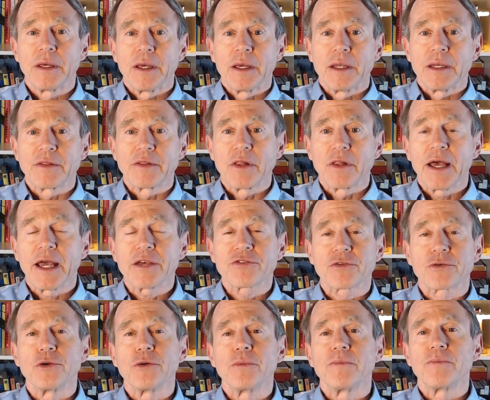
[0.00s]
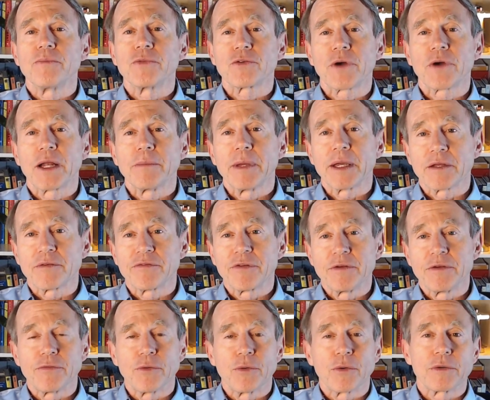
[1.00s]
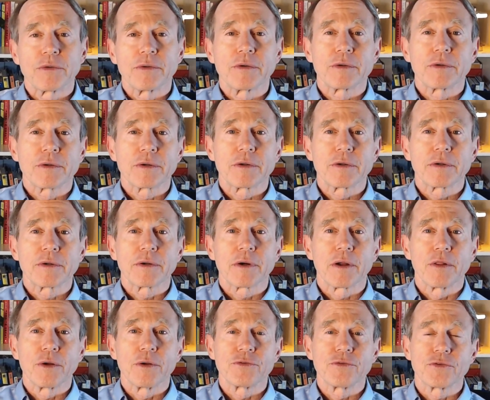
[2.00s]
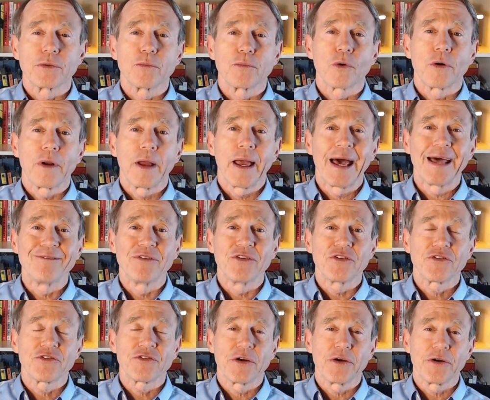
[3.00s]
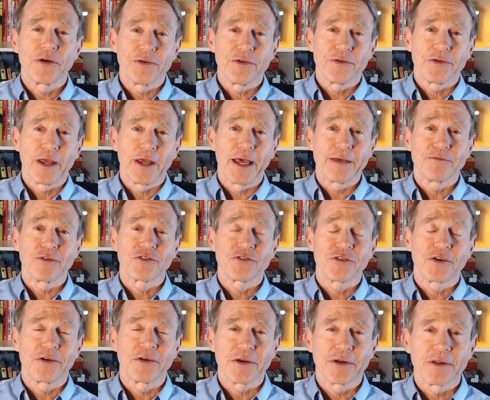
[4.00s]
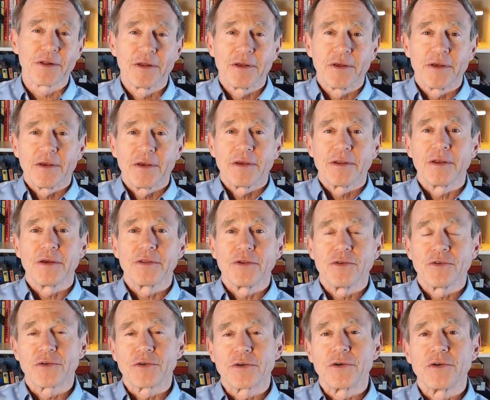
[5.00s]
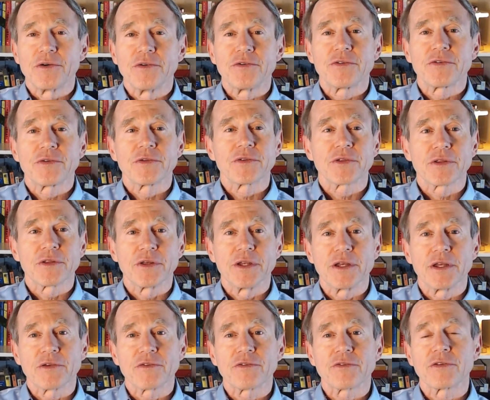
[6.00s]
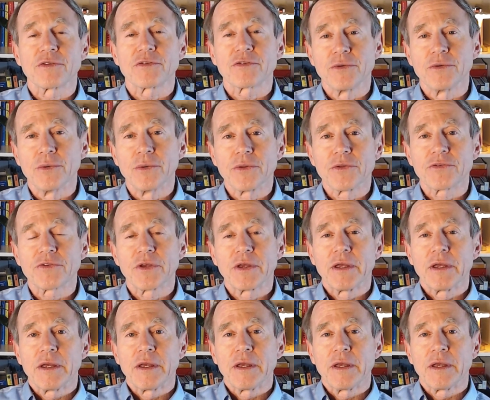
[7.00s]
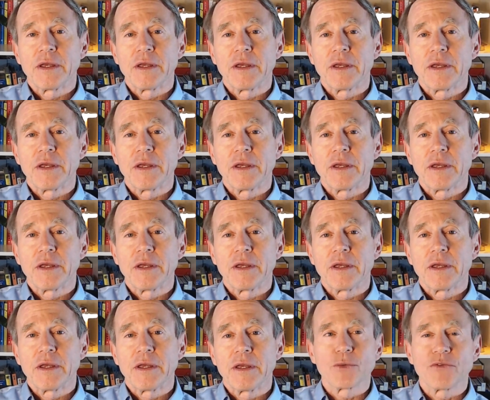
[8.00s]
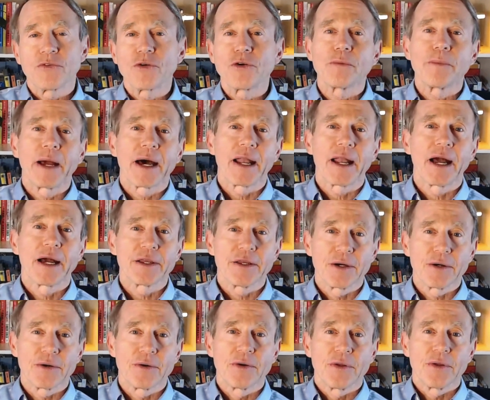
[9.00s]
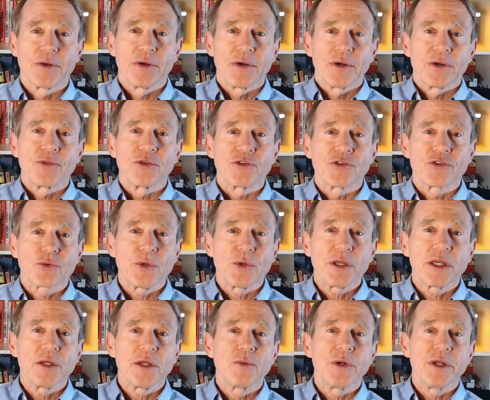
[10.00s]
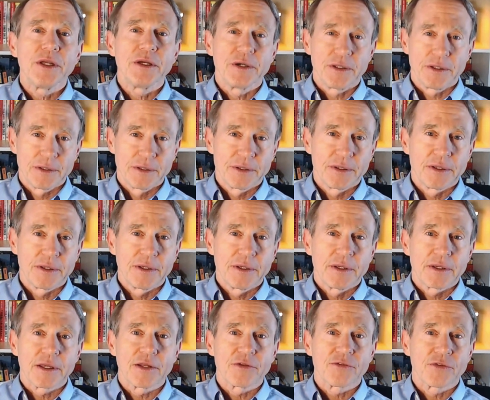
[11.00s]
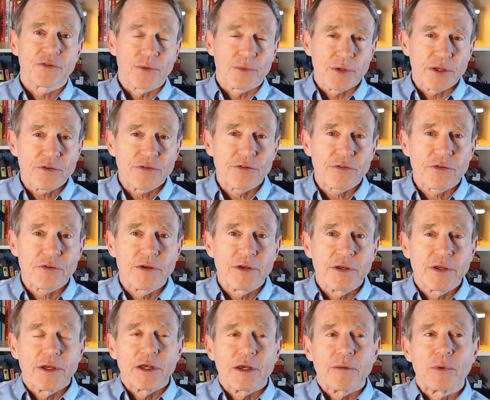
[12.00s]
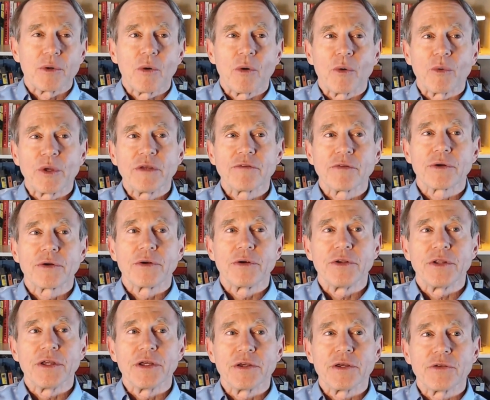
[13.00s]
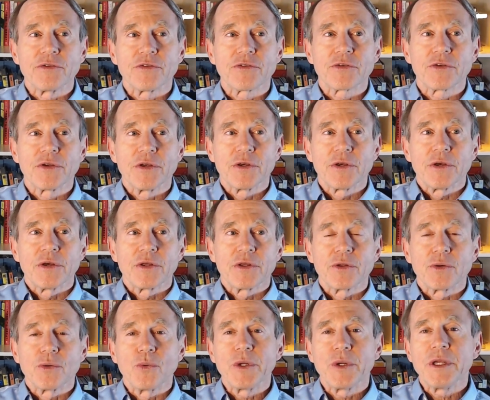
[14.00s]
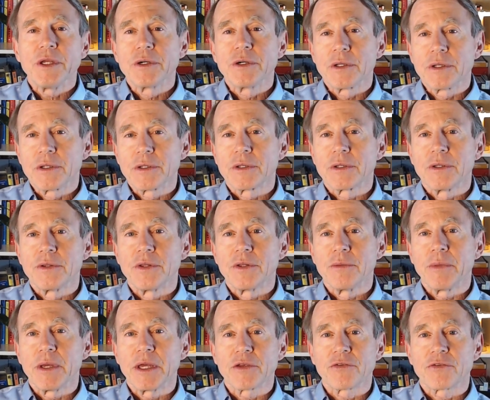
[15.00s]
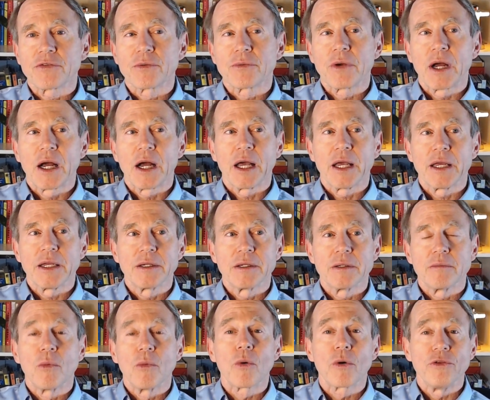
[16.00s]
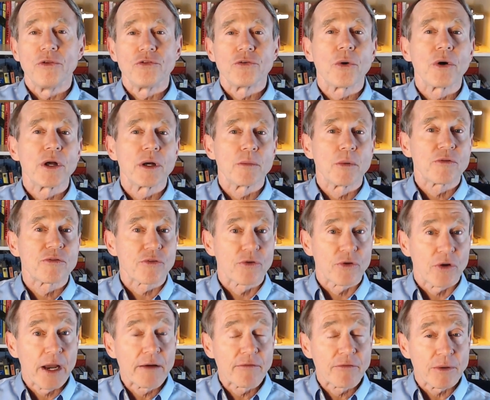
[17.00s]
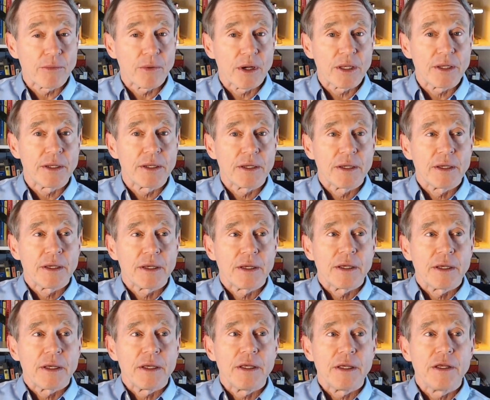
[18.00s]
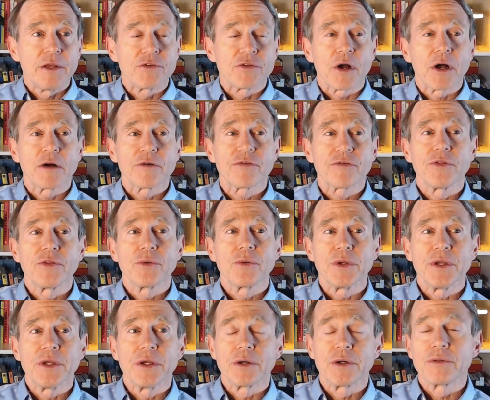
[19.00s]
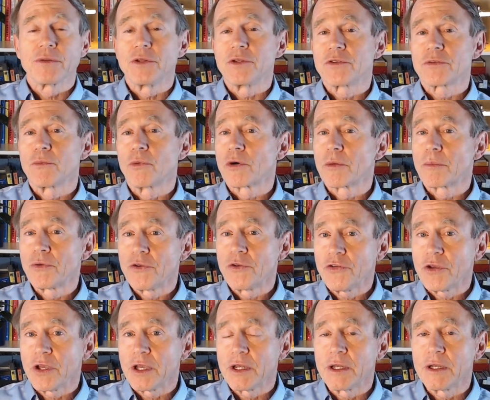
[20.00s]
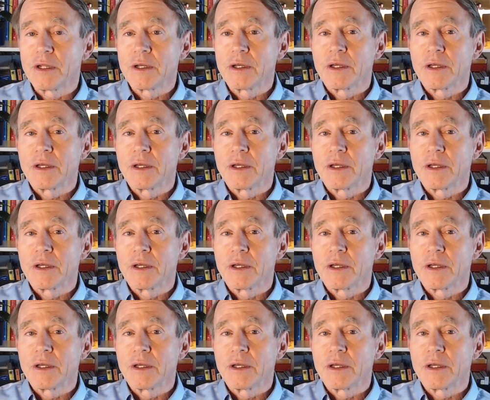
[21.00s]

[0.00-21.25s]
Now, the last group to try to make it fun for are those that are more adversarial, the insurers, the clinics, the schools. Why would I want to do that? And so we've heard about how, the squeaky wheel gets the grease. But what we've learned is the wheel that makes the ride more enjoyable for everyone is often the wheel that's more appreciated